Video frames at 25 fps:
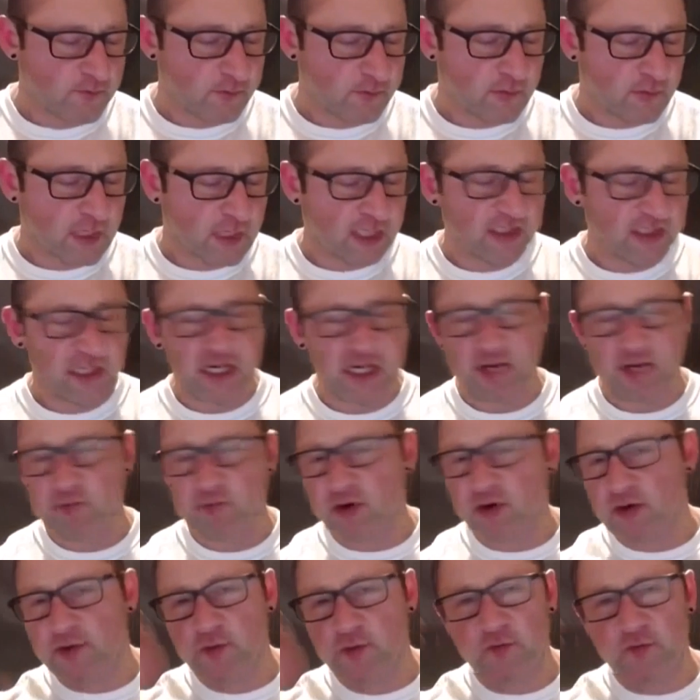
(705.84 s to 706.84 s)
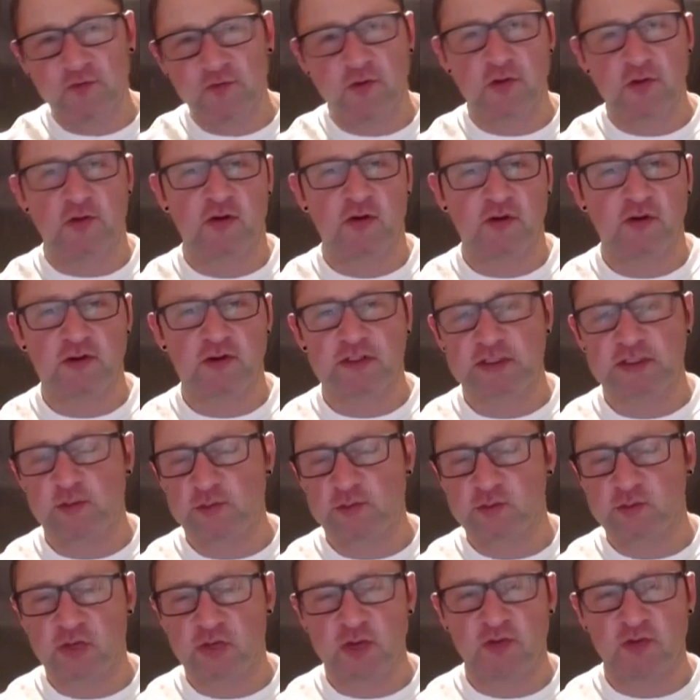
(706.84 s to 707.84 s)
and then I'd probably move on to some
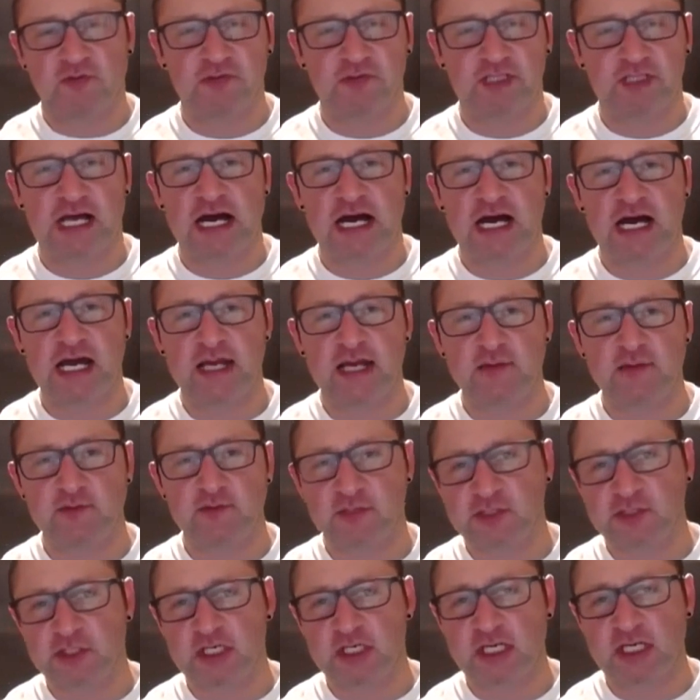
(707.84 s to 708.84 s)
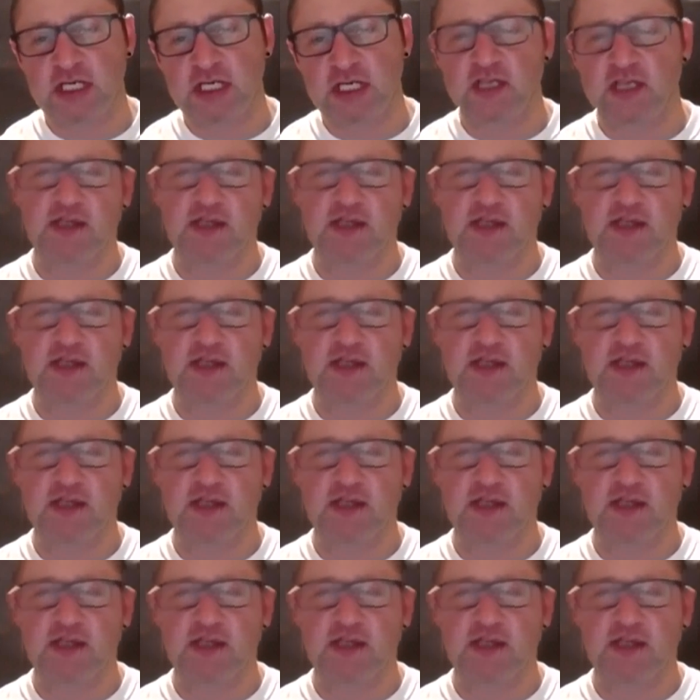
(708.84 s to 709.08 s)
type of fly machine,